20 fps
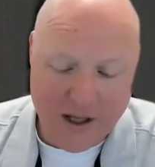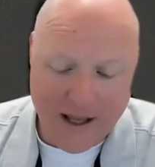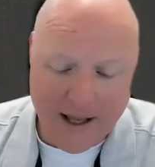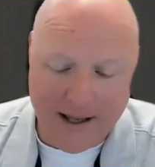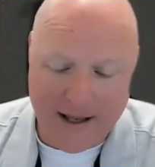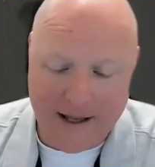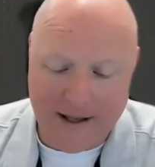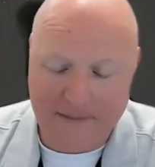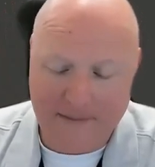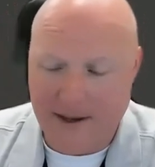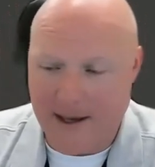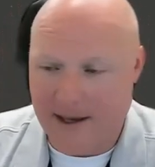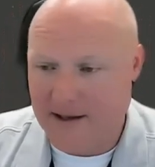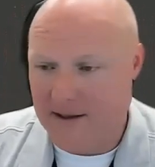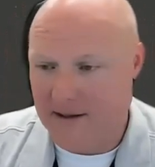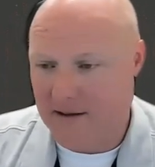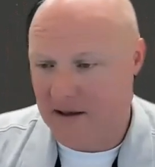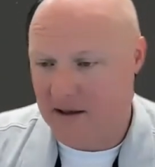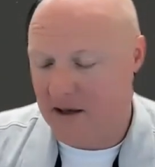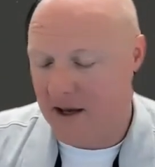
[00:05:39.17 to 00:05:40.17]

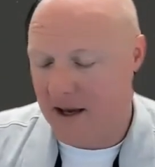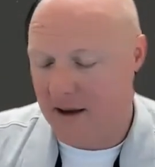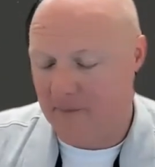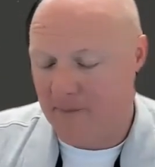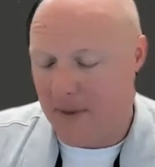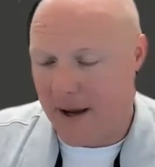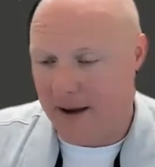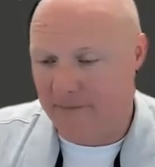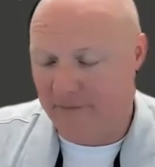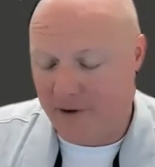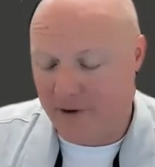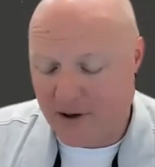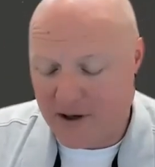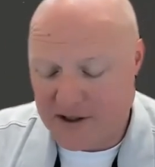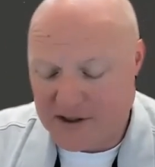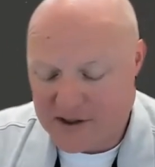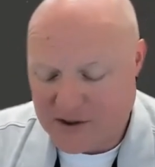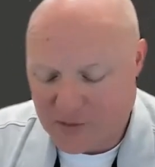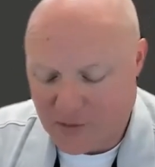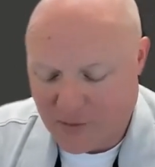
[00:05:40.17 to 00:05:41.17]
by
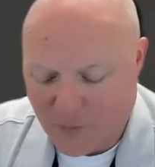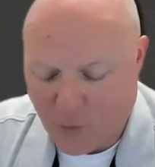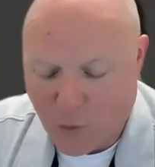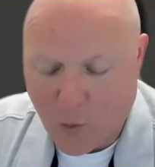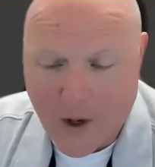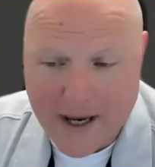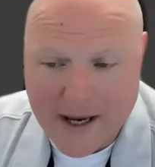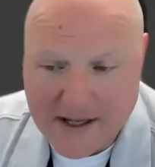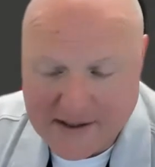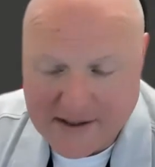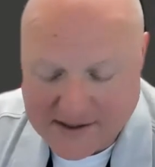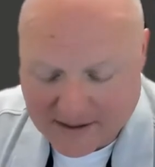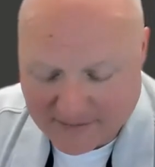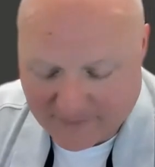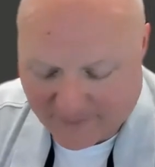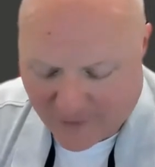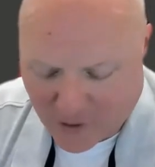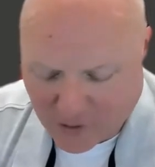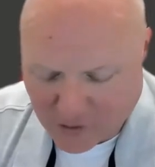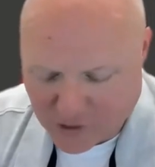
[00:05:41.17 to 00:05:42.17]
various ways
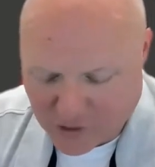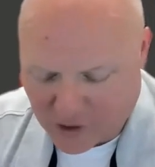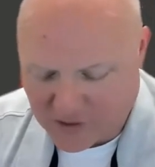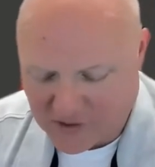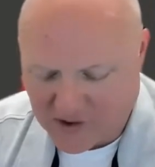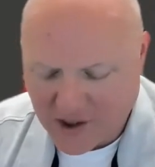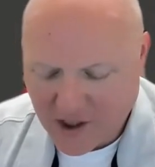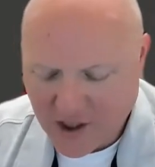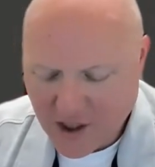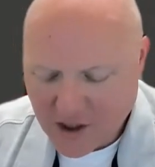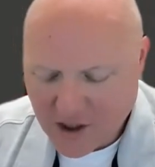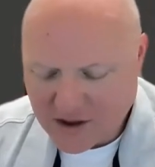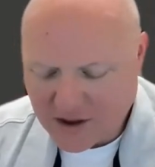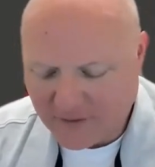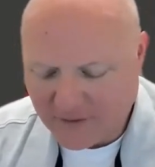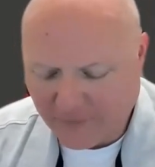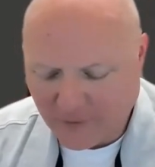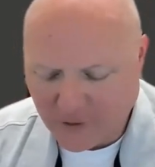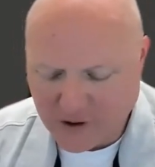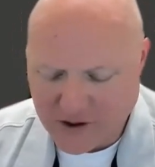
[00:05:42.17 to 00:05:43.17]
and functions. So
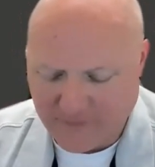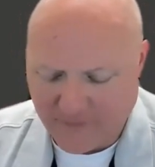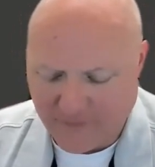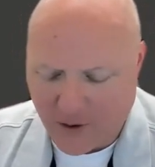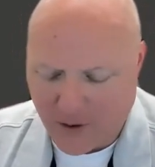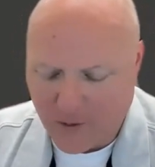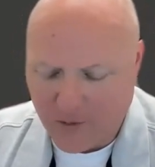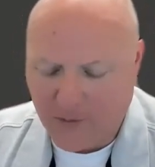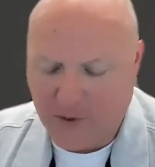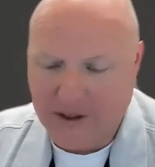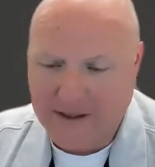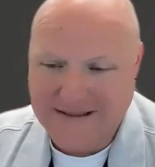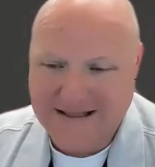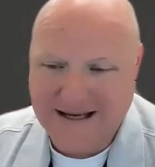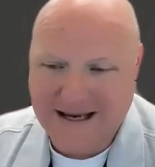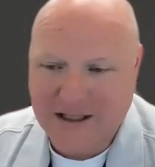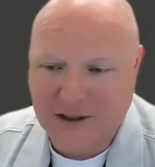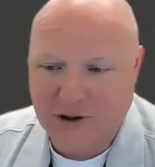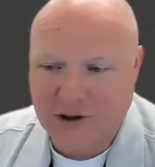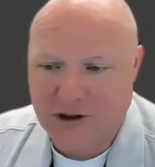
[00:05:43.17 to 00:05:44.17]
first of all, we want to
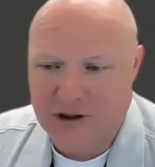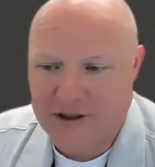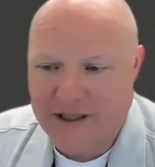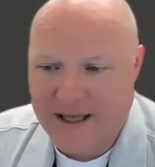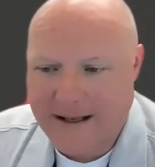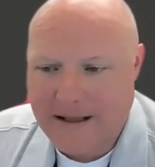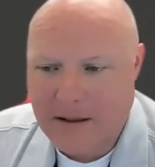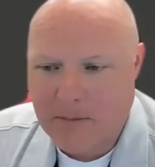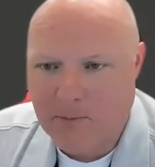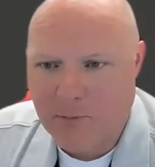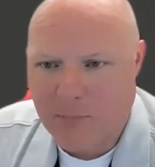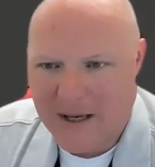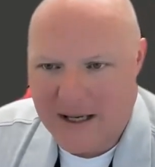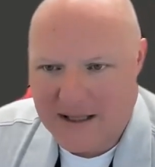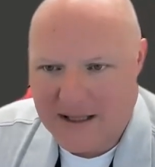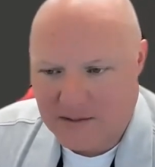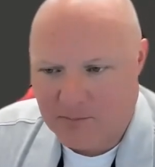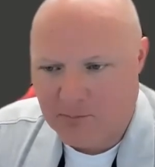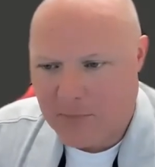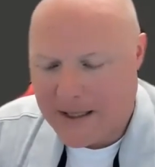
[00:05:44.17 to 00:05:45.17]
take a look at
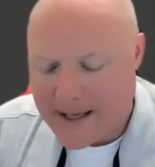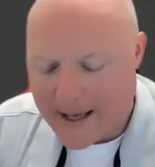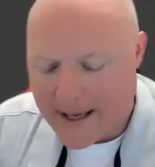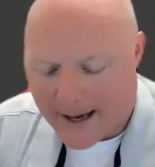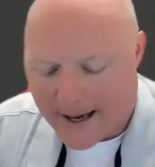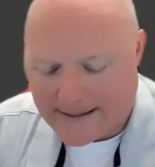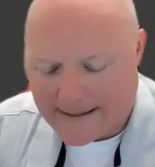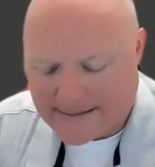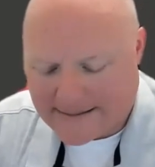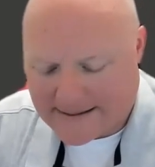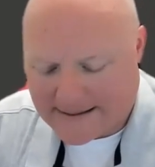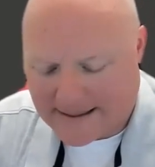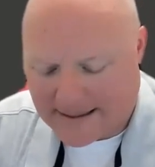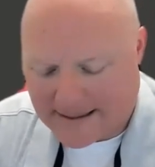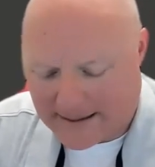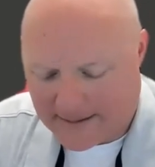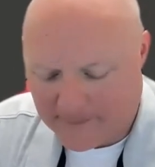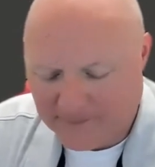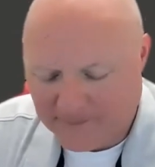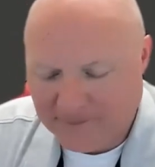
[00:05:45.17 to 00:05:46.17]
bit,
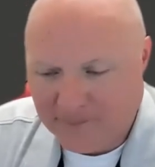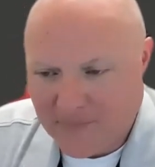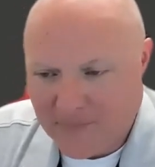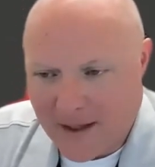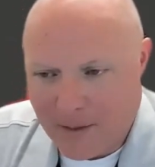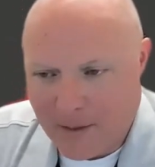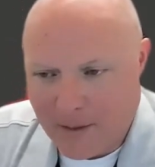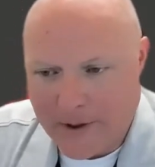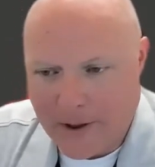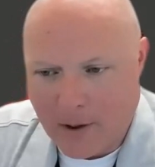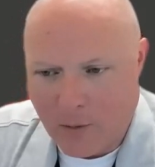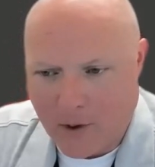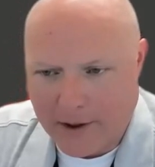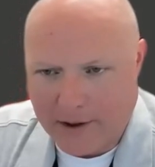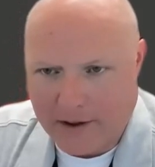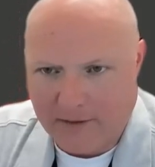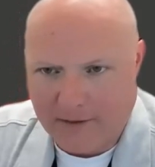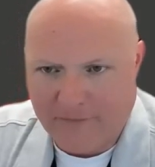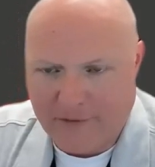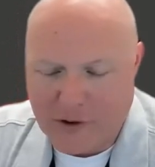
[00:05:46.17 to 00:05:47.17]
B-I-T. And we don't want
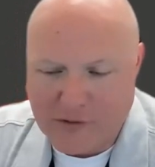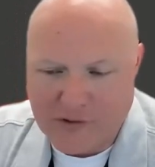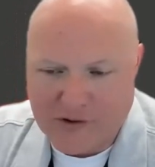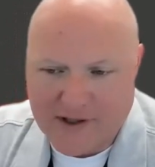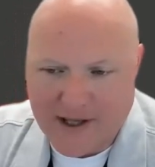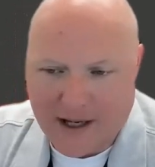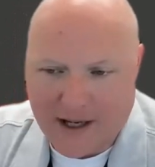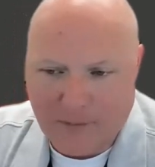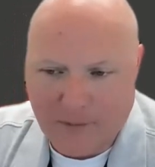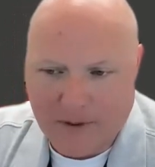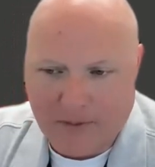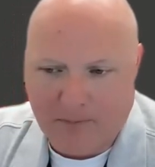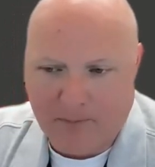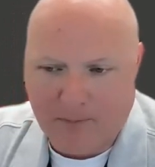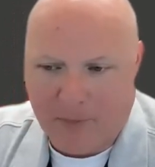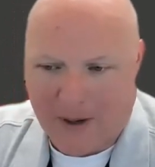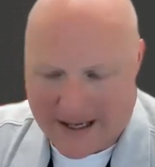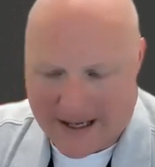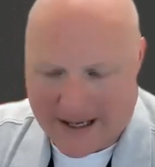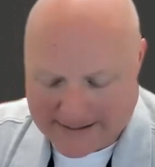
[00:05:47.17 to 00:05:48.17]
to confuse that with
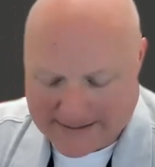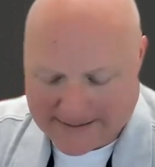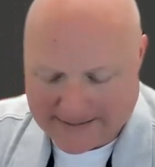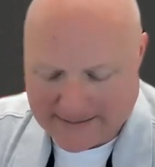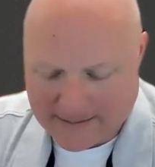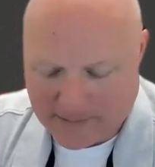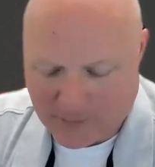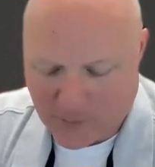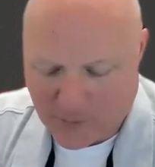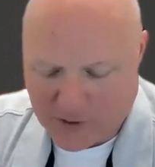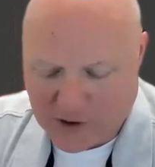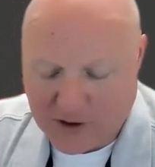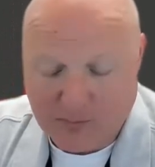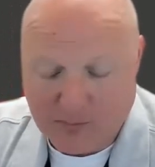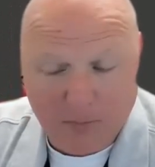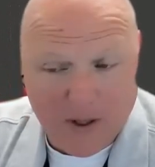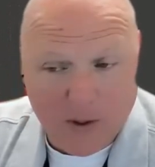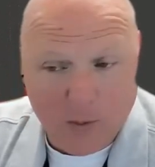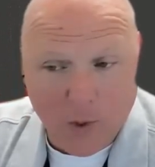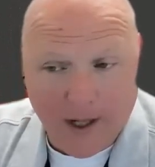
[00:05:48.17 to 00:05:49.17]
byte, which is
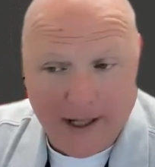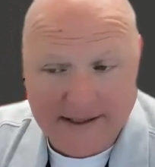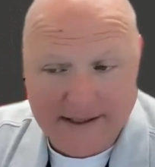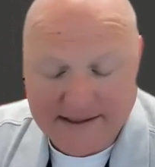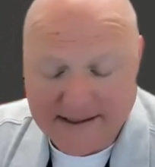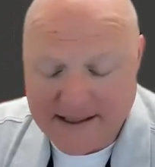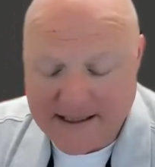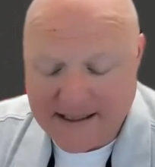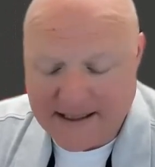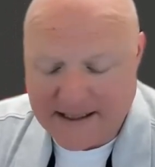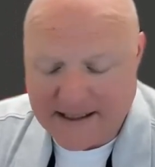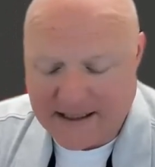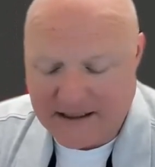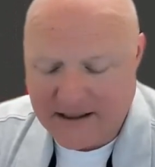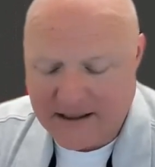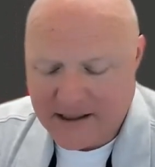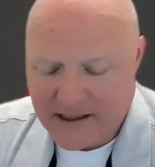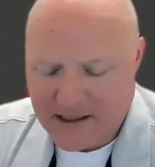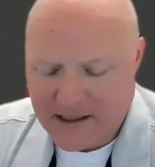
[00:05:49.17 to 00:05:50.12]
B-Y-T-E,